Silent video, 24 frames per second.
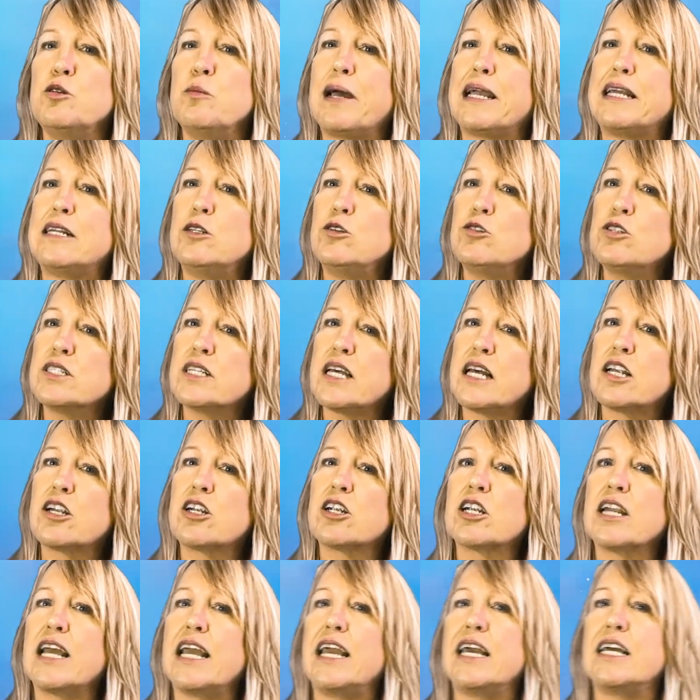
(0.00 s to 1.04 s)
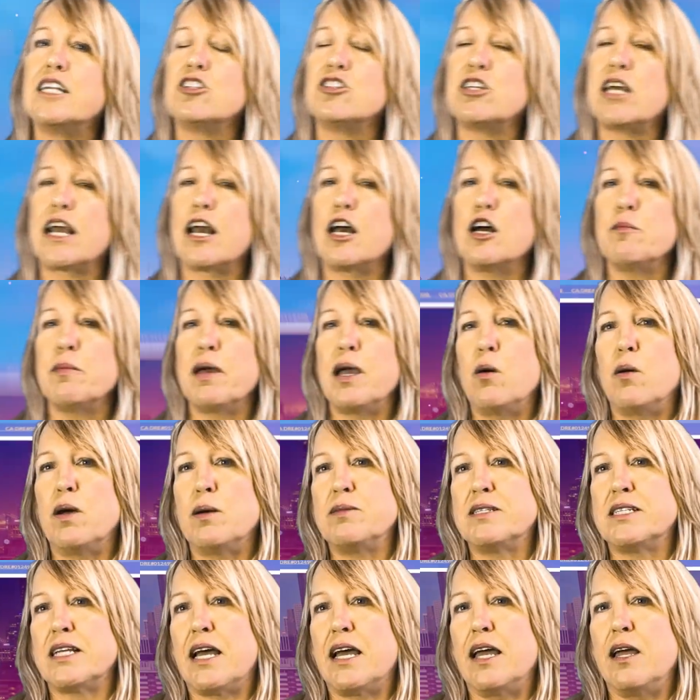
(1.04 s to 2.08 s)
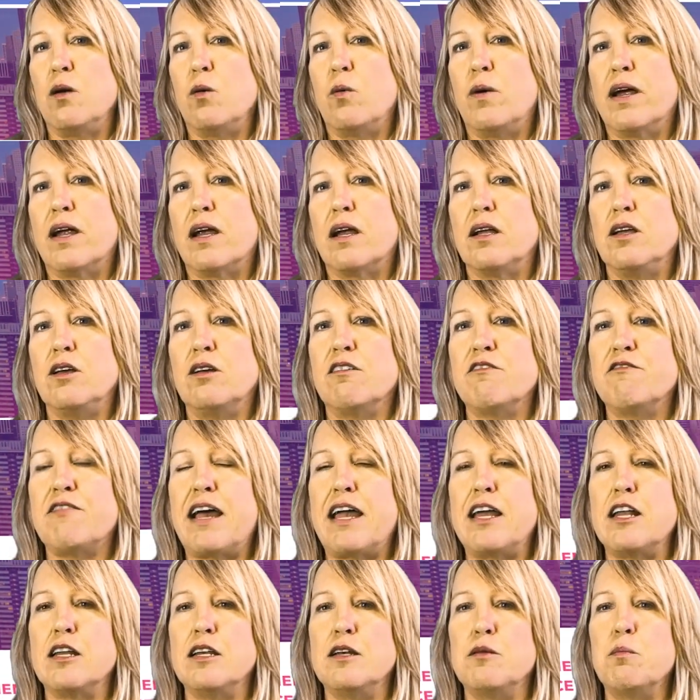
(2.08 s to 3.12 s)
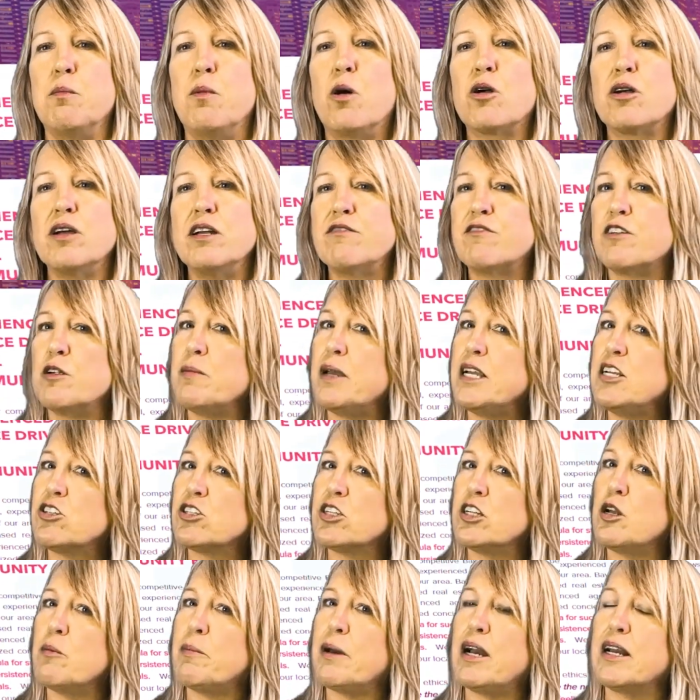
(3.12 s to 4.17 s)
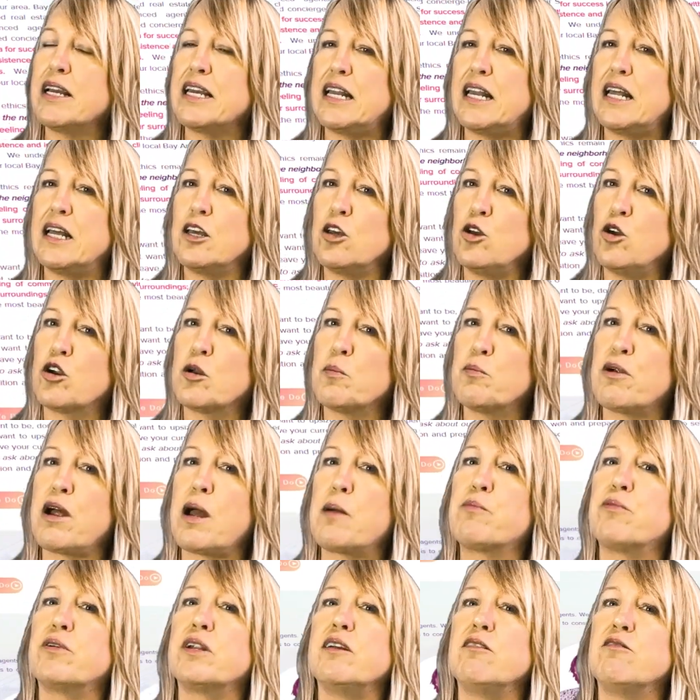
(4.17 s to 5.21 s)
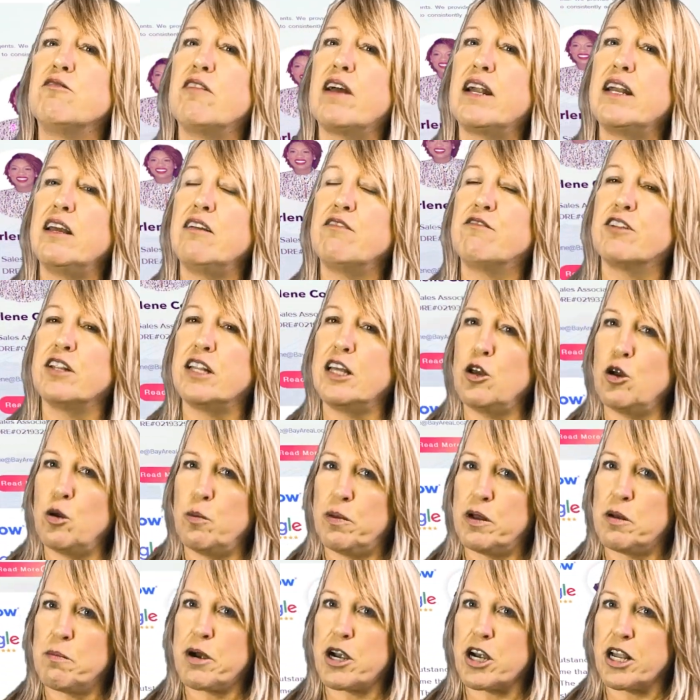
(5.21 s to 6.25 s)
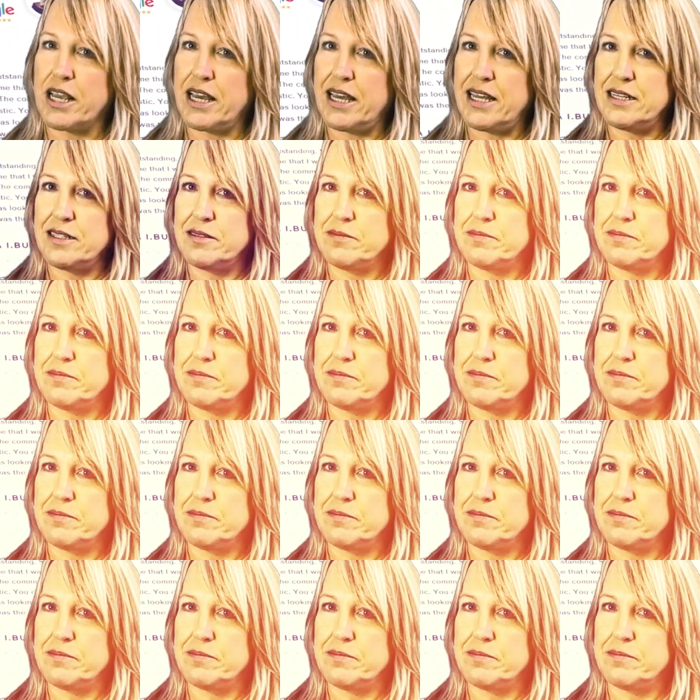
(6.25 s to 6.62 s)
my newsletter and check out my website where you'll find more information about getting your property ready for the open market.